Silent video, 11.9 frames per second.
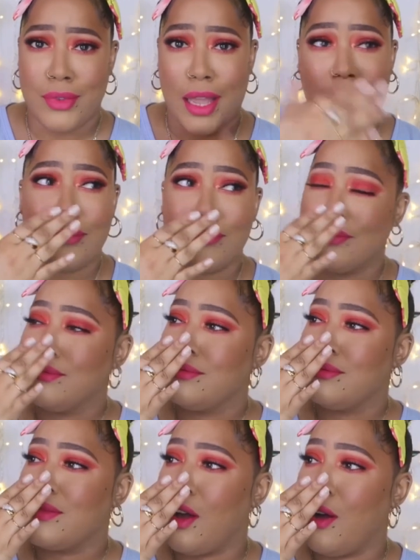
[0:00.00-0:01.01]
like
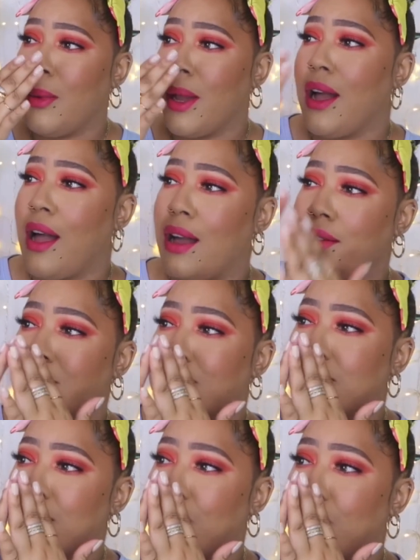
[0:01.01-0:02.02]
oh my god
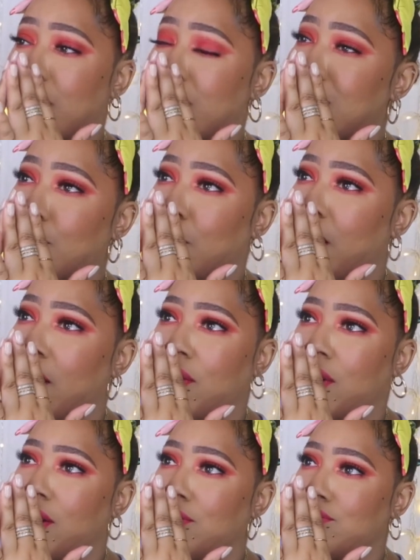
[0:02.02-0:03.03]
best smell
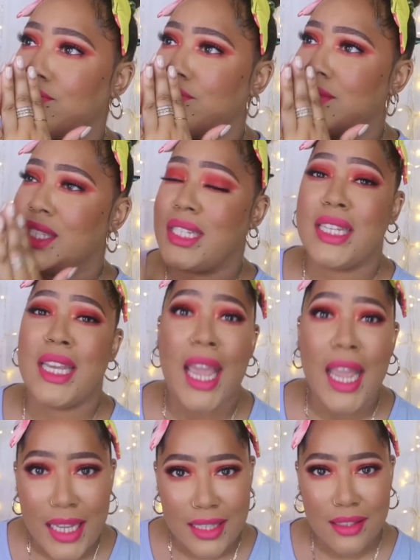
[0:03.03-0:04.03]
ever
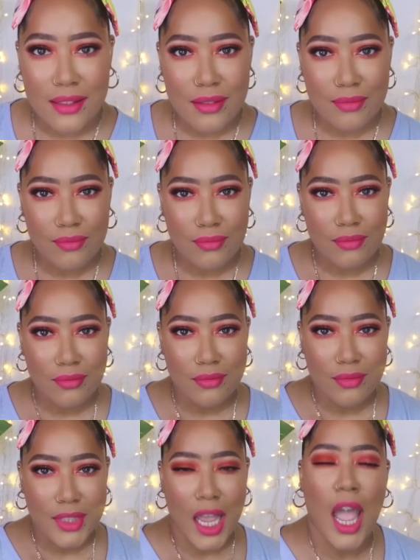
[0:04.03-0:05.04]
Tease
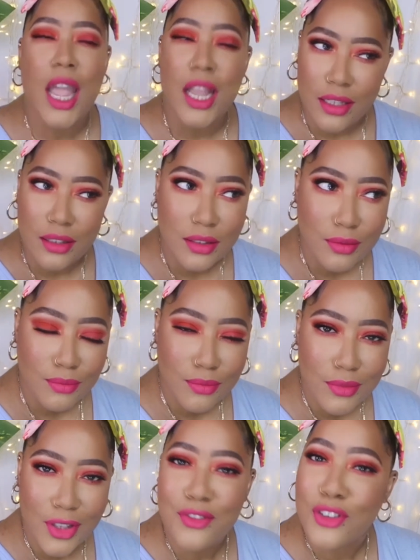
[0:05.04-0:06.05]
taste
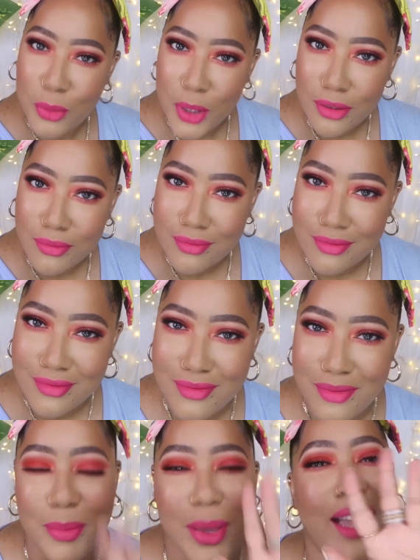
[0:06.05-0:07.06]
you feel me
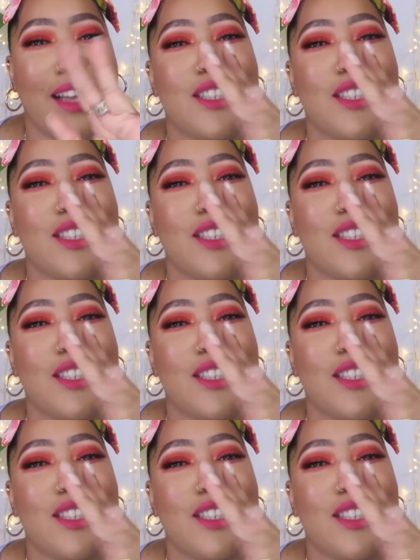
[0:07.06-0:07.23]
bye